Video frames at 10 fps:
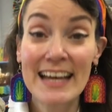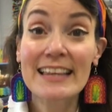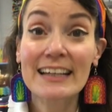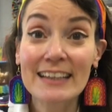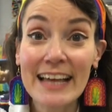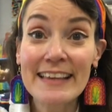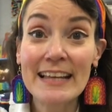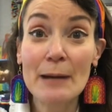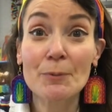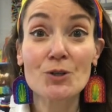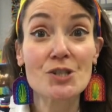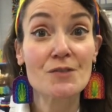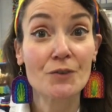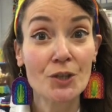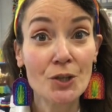The clay that I purchased
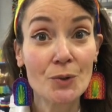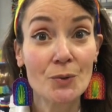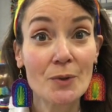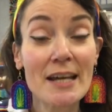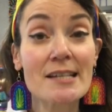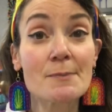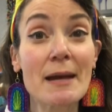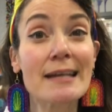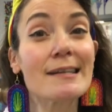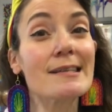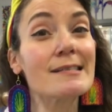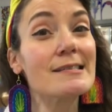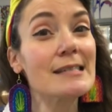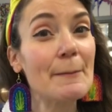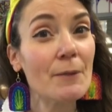for you is made in a
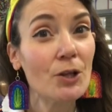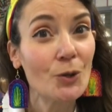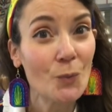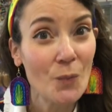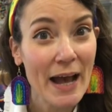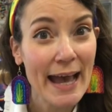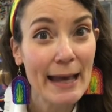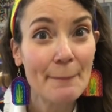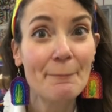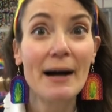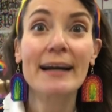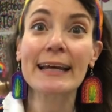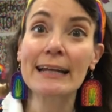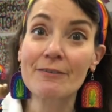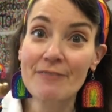similar way, but
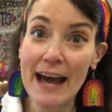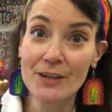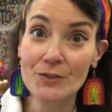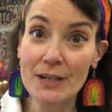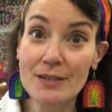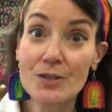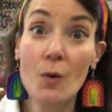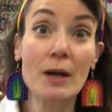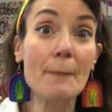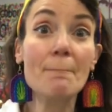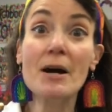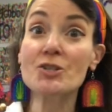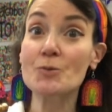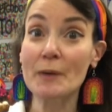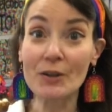in a factory, so on a
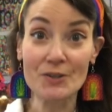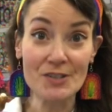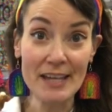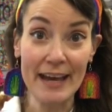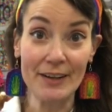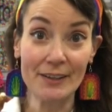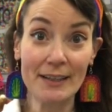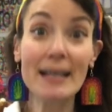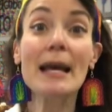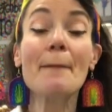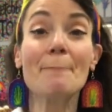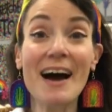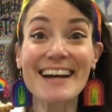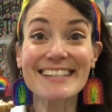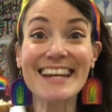much bigger scale.
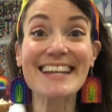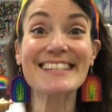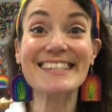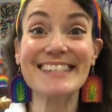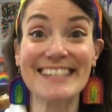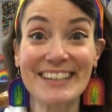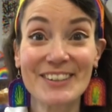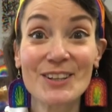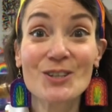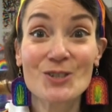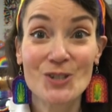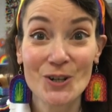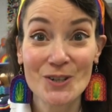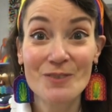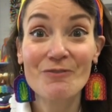But it's still
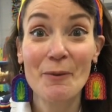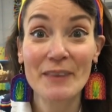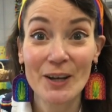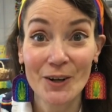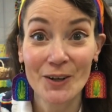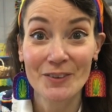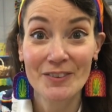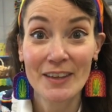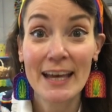dirt from the earth.